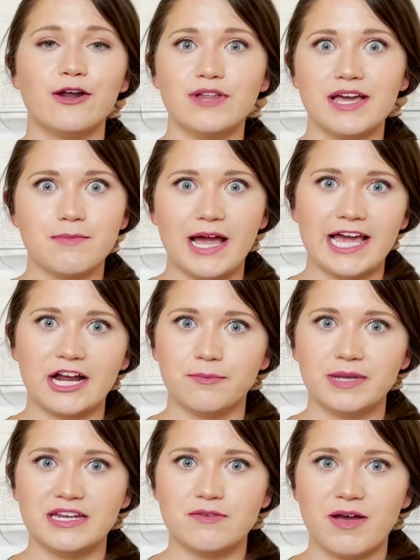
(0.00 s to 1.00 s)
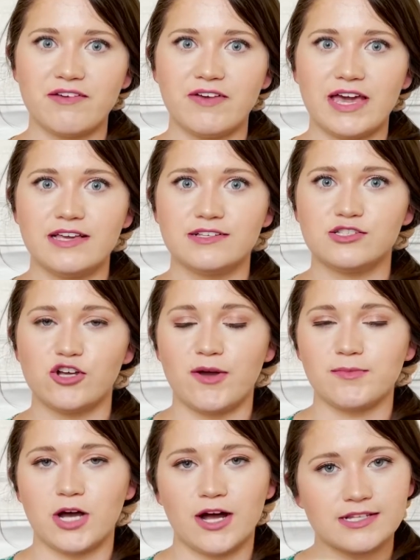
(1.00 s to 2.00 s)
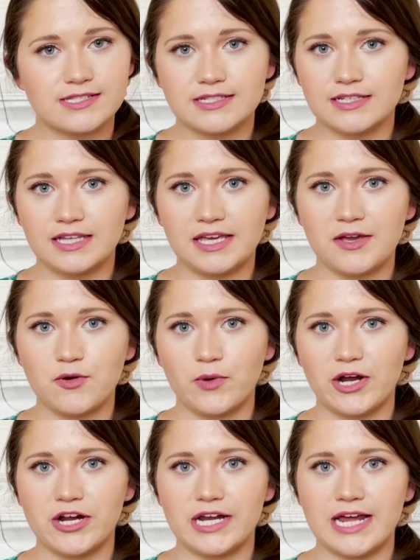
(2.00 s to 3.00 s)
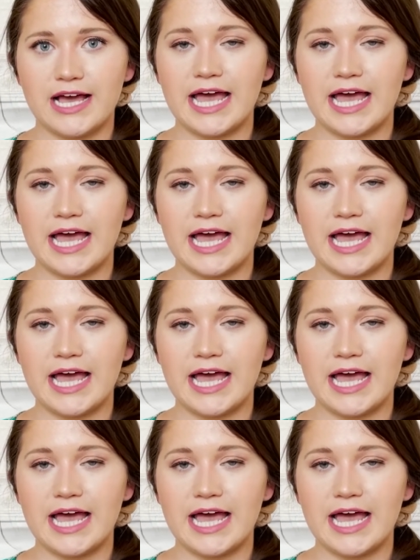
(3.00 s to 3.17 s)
don't like my hair being in my face, so I'm constantly wearing a